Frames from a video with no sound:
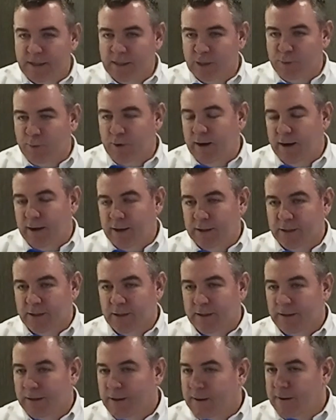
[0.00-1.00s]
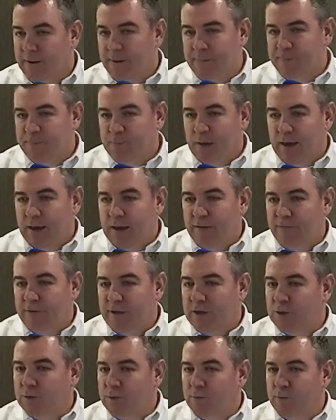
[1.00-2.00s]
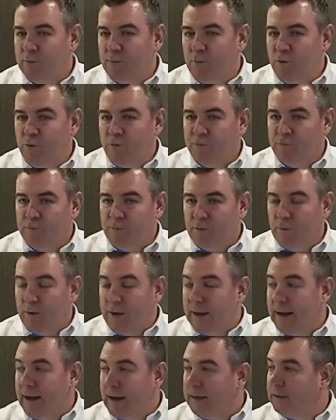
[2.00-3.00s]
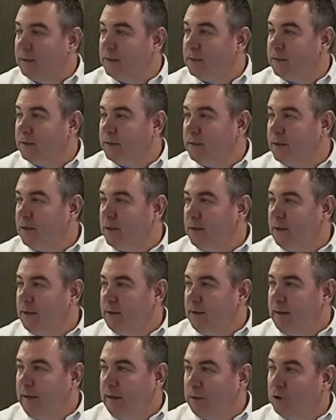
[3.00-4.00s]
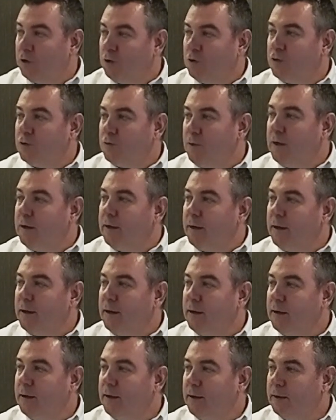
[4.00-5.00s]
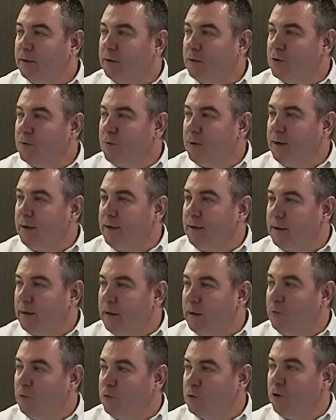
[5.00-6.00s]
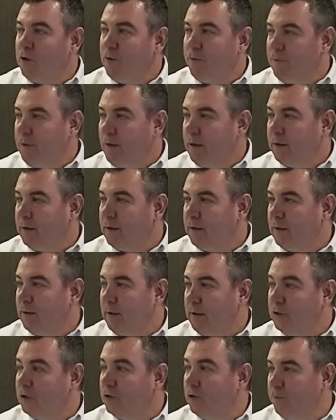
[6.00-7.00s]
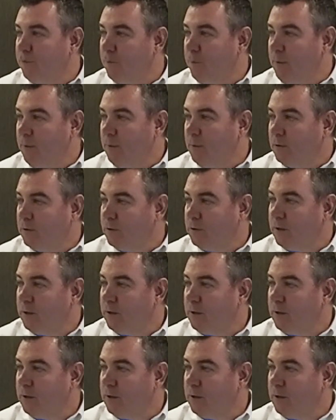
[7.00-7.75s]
the phrase, and innovation move the way it has, it does really close off that issue for people, doesn't it?